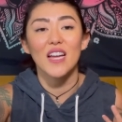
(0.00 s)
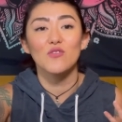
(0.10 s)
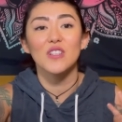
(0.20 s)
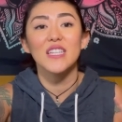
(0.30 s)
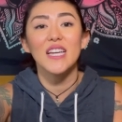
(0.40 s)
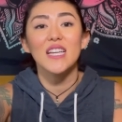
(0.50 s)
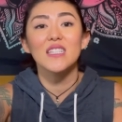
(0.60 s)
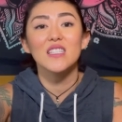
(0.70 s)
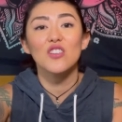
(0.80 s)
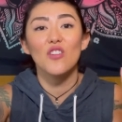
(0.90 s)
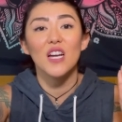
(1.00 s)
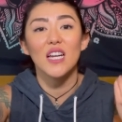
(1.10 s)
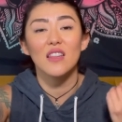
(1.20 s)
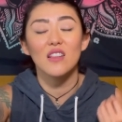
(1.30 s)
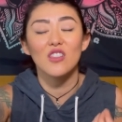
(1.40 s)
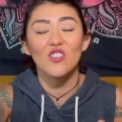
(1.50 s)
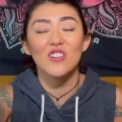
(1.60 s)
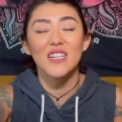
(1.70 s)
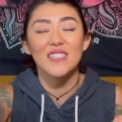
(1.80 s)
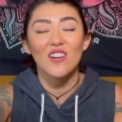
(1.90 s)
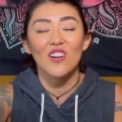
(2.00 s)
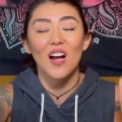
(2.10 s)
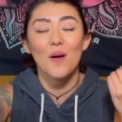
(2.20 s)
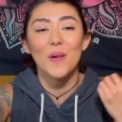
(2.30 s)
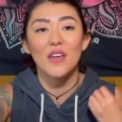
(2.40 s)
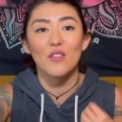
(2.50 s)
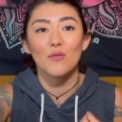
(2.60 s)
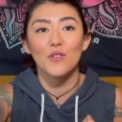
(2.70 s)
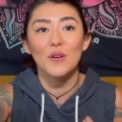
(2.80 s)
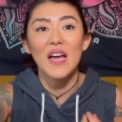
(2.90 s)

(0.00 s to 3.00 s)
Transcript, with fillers: And really integrating the learnings that are coming through,